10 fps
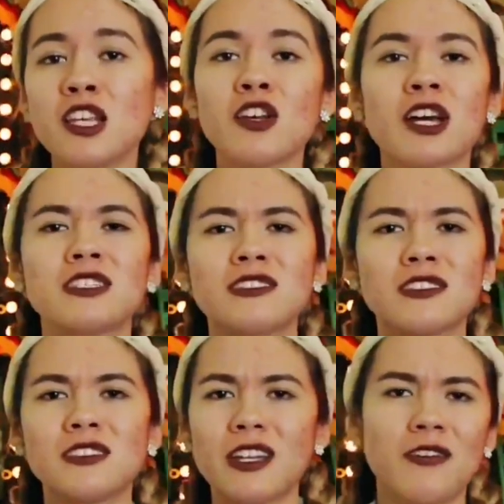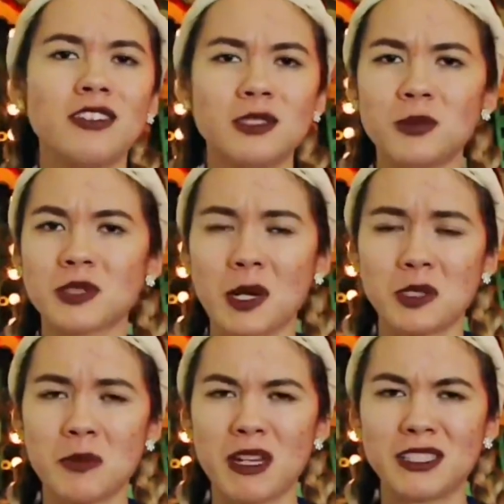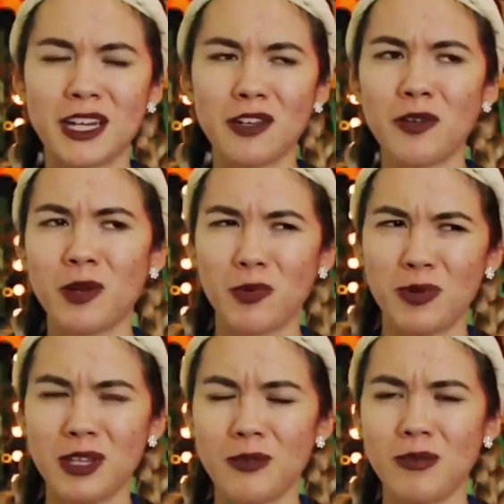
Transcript: then you guys should definitely subscribe to my channel. It really